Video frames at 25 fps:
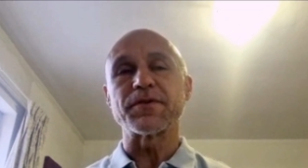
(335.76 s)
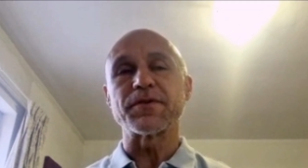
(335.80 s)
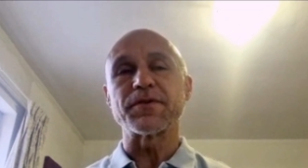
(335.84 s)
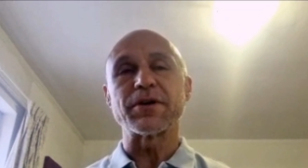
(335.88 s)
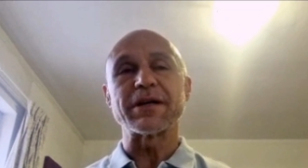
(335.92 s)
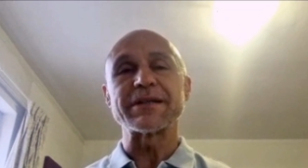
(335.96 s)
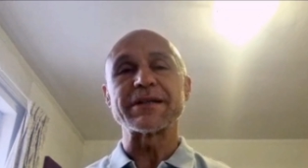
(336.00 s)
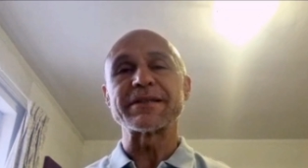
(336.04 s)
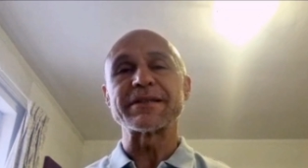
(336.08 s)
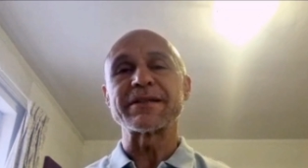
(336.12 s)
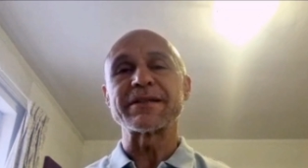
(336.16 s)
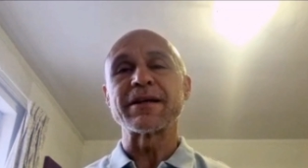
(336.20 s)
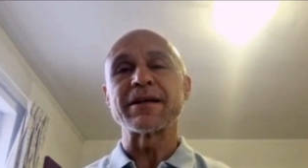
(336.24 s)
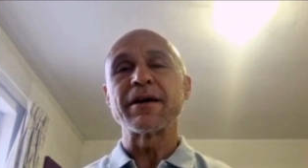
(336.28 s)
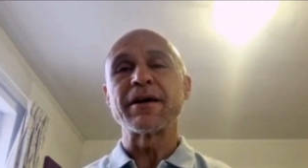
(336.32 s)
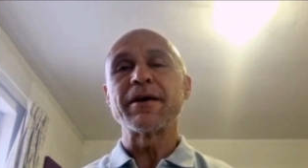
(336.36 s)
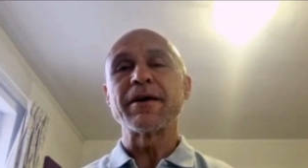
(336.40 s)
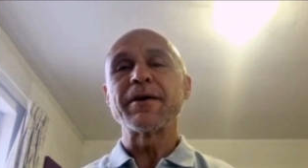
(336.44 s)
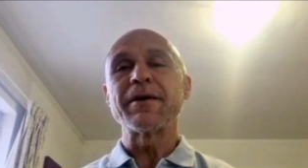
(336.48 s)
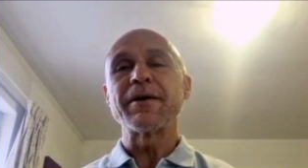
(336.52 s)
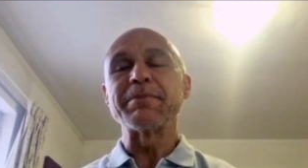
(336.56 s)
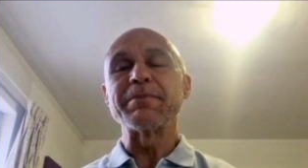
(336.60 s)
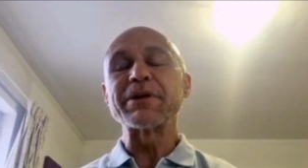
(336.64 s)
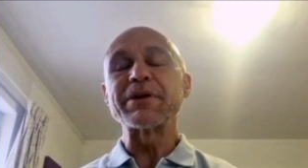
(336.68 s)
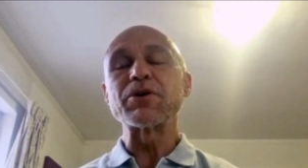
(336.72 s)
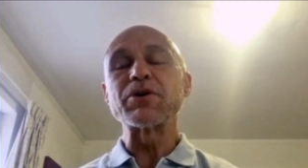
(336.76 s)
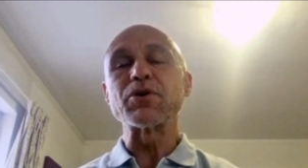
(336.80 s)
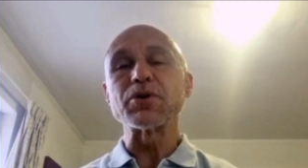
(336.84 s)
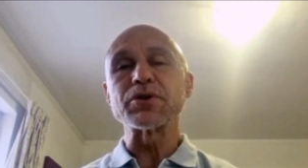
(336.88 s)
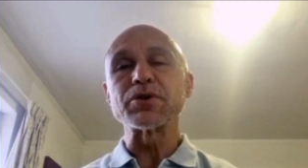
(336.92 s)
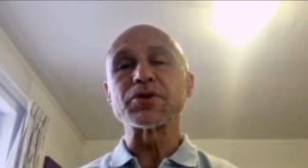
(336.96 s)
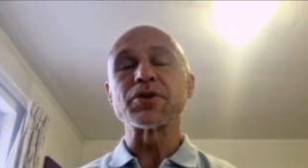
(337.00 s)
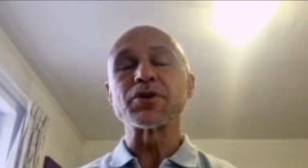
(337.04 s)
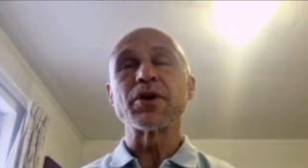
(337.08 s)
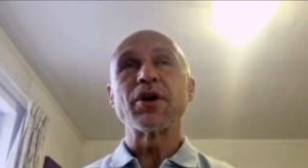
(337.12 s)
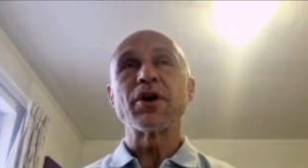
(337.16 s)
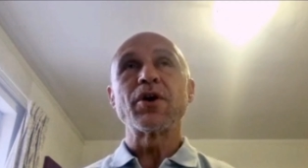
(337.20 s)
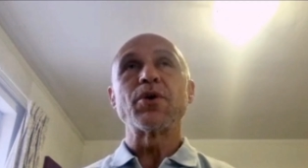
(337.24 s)
for us
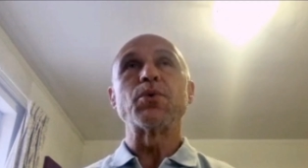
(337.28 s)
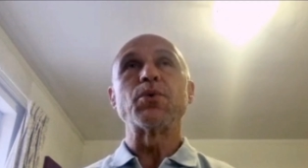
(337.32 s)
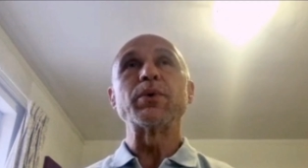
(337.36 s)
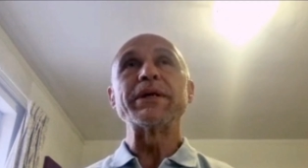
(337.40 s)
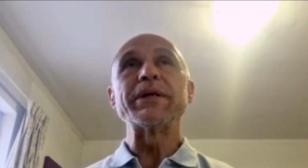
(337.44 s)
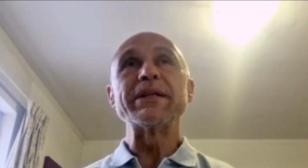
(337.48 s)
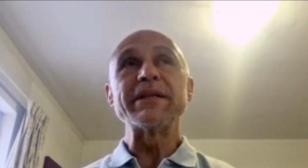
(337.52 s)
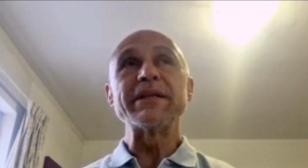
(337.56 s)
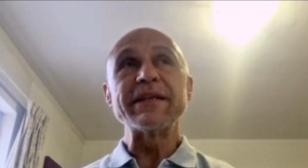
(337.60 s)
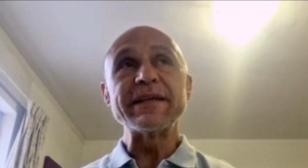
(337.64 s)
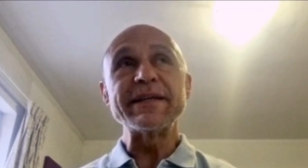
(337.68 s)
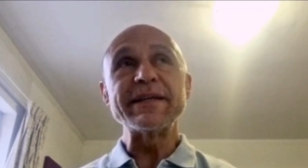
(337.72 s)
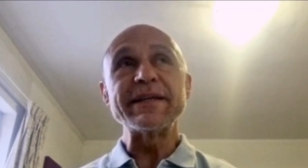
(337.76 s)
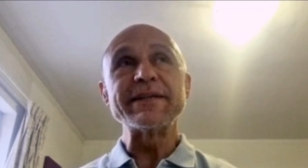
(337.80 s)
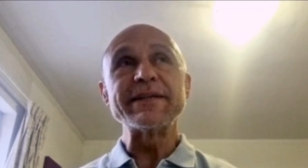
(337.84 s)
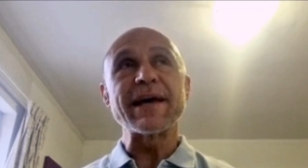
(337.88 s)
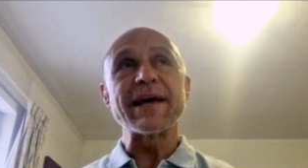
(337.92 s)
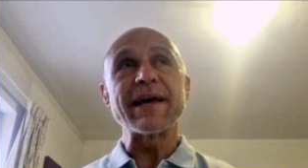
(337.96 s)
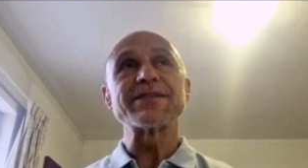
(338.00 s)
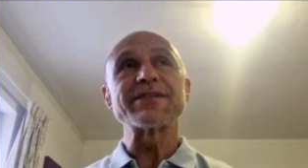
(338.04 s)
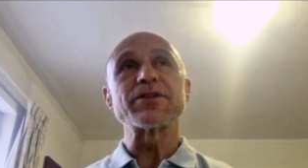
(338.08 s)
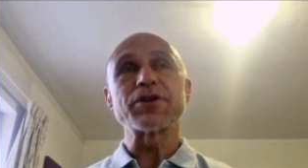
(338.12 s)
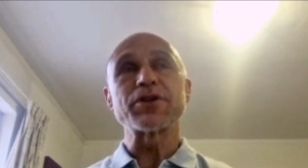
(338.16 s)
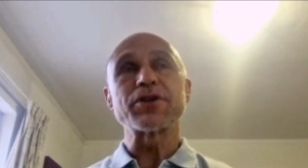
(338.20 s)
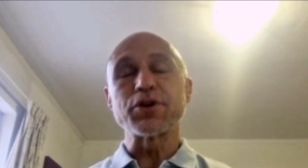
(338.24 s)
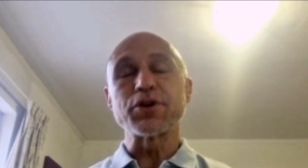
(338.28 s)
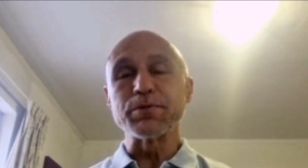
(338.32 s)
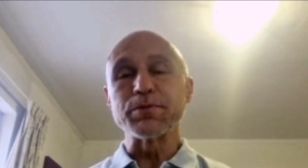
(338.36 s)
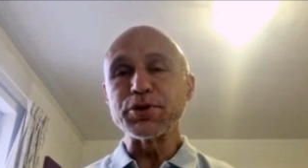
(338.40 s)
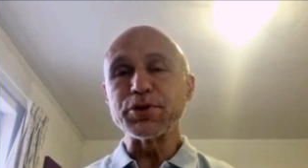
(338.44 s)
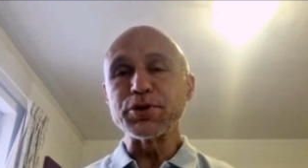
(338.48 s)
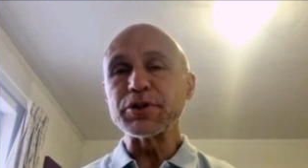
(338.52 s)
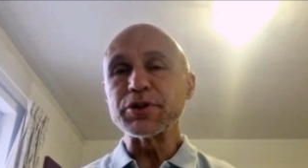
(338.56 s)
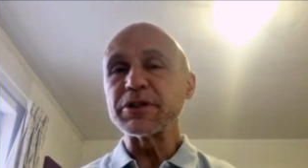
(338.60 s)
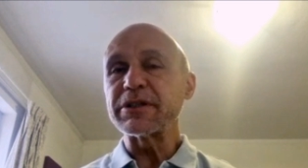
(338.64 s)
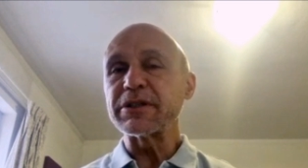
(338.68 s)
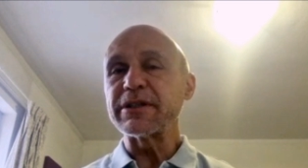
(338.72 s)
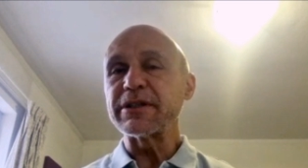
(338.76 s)
because we need, as a
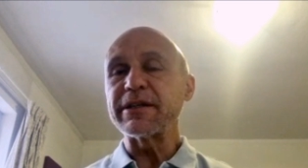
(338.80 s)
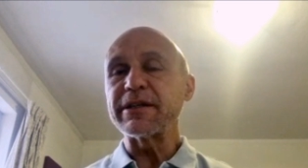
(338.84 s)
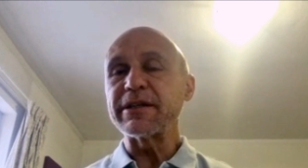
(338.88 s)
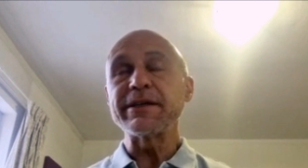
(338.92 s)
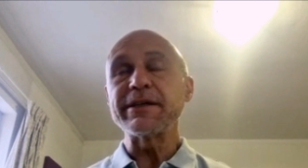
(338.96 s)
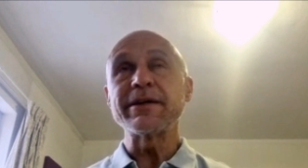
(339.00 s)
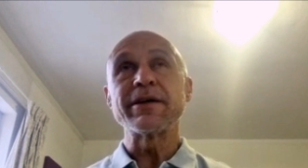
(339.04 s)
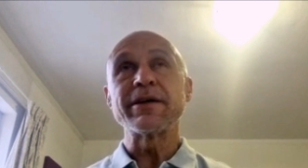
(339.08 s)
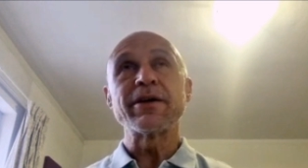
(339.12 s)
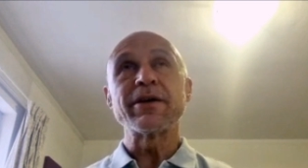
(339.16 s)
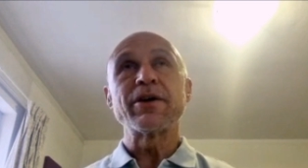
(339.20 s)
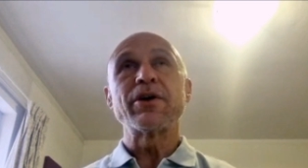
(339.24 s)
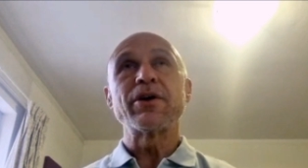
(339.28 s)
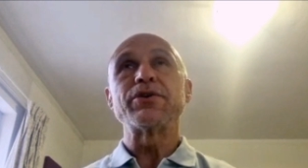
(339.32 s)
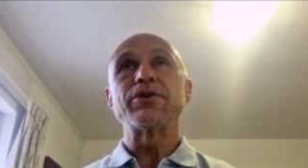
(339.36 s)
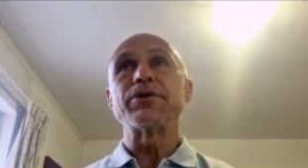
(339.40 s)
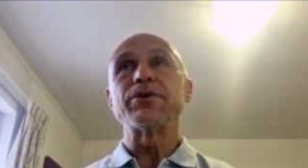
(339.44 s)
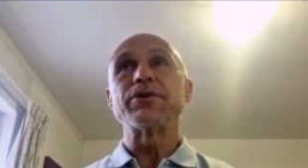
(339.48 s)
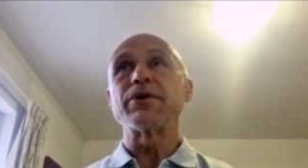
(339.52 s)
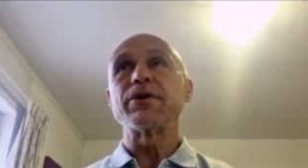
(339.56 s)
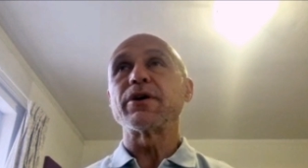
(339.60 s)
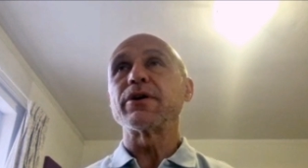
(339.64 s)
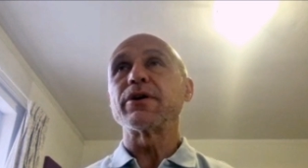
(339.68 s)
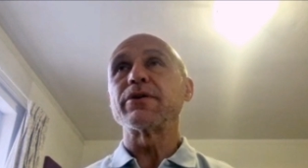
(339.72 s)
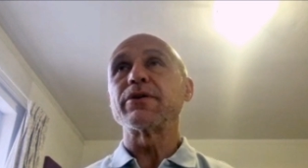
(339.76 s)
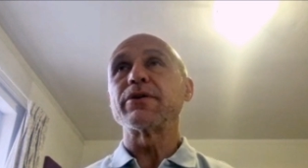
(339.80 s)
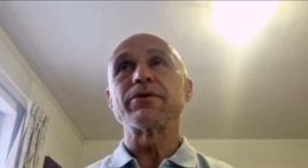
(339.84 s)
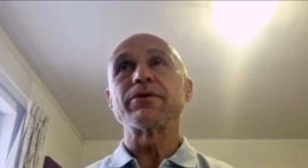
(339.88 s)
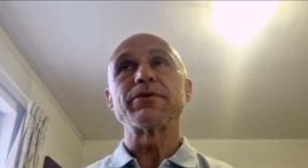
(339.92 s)
community, you know,